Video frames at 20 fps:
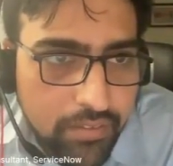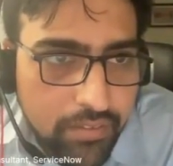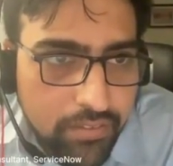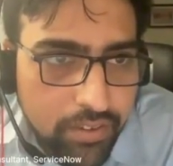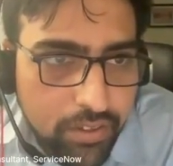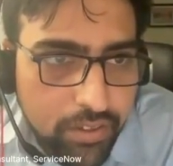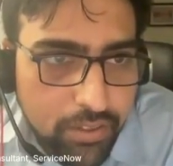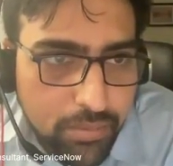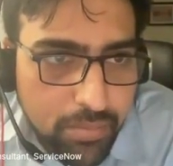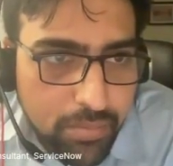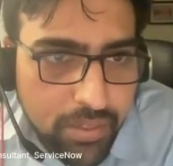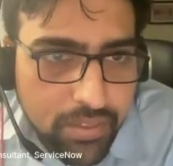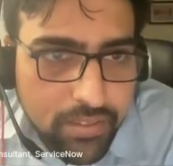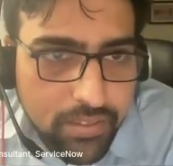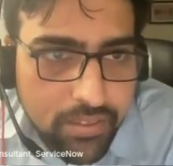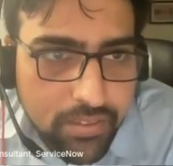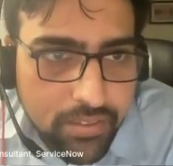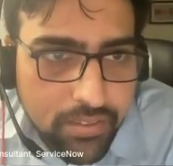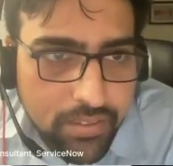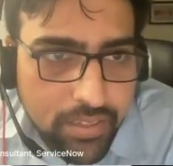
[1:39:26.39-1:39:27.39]

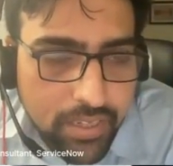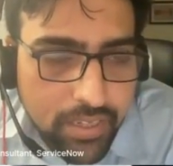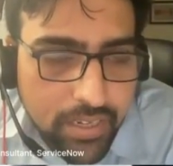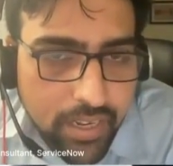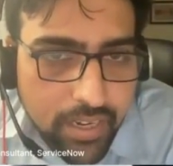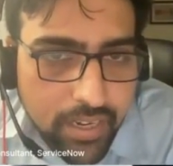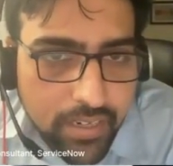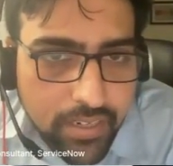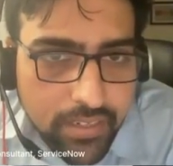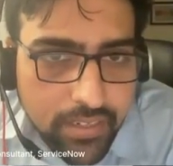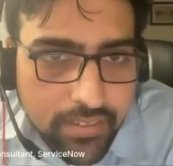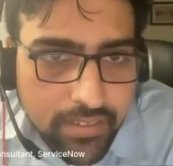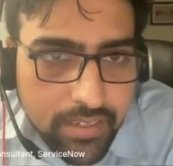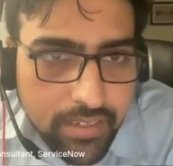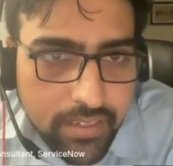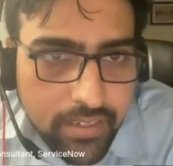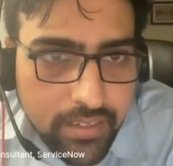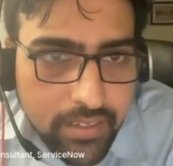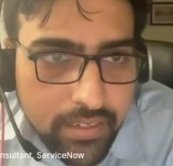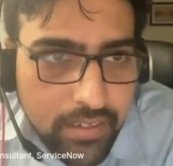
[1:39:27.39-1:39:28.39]
workspace is the analytics
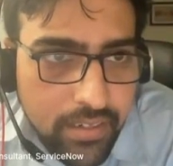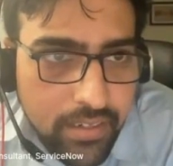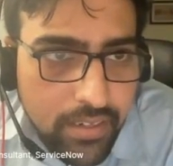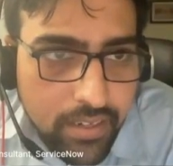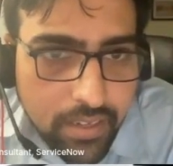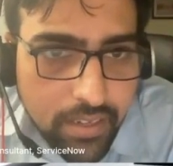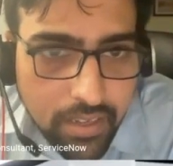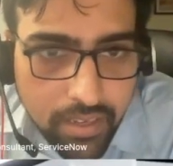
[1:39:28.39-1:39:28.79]
center,